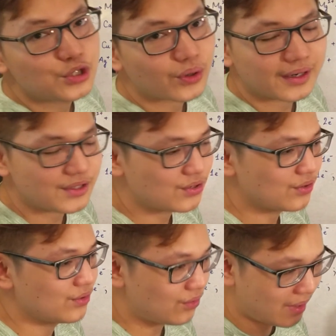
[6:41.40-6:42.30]
Try
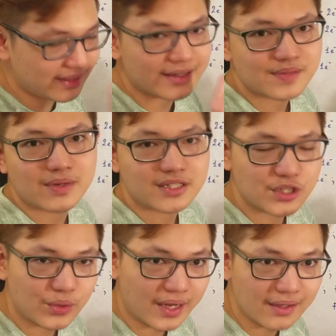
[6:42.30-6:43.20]
to write as much as
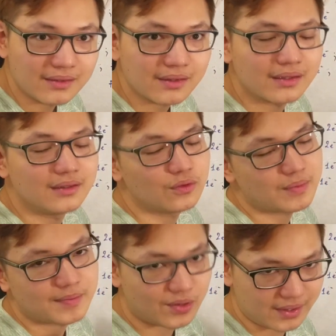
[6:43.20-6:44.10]
you can and you will
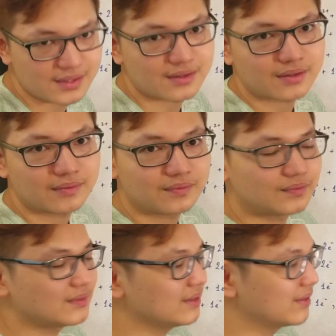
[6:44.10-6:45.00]
memorize it.
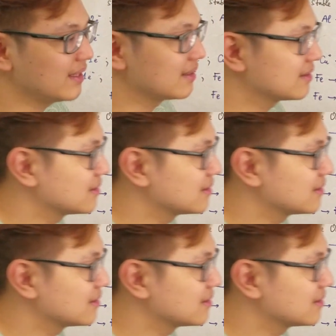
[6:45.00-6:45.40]
Okay.